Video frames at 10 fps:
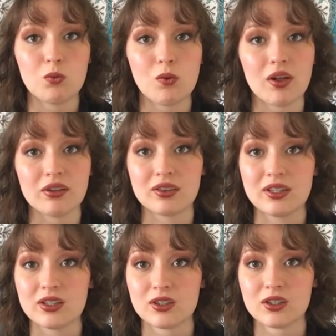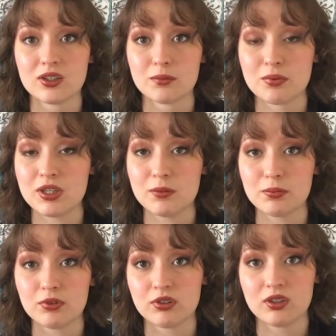wealthier
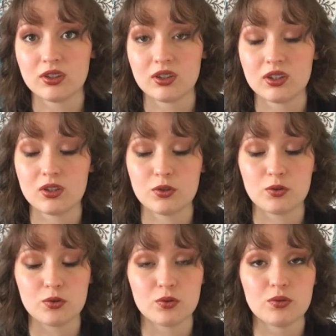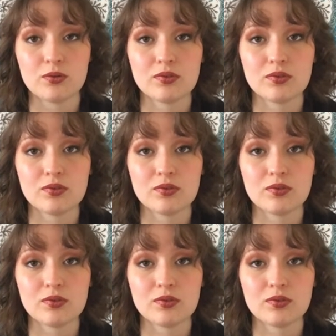people who